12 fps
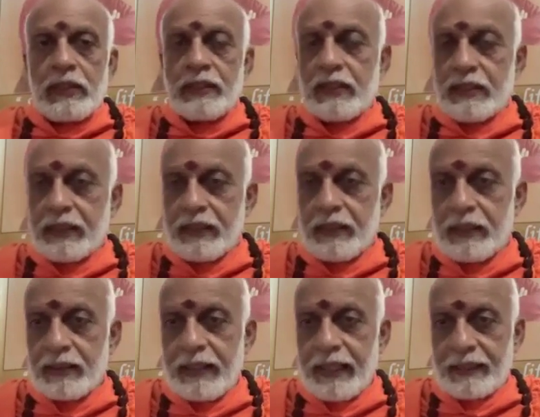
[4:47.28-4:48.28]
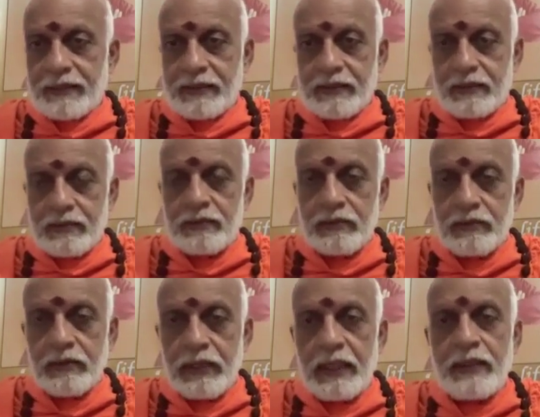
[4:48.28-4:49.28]
the text,
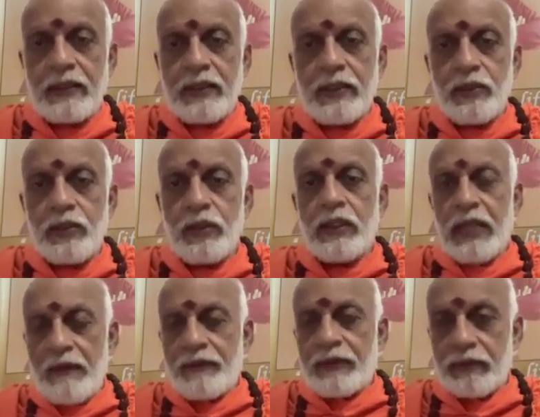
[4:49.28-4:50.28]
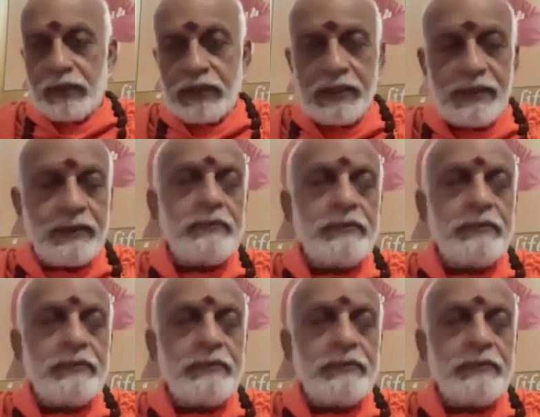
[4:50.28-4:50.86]
then you learn afterwards.